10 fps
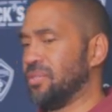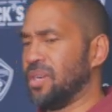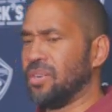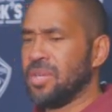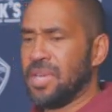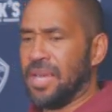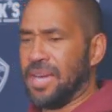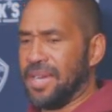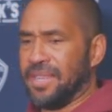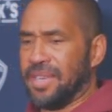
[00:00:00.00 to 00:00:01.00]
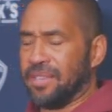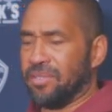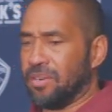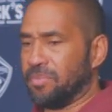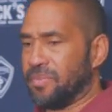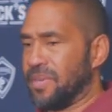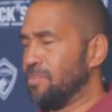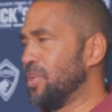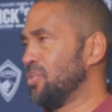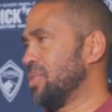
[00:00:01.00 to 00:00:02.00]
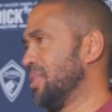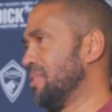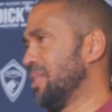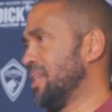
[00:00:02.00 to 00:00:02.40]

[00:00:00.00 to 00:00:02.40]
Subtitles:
So I think in terms of the emotion,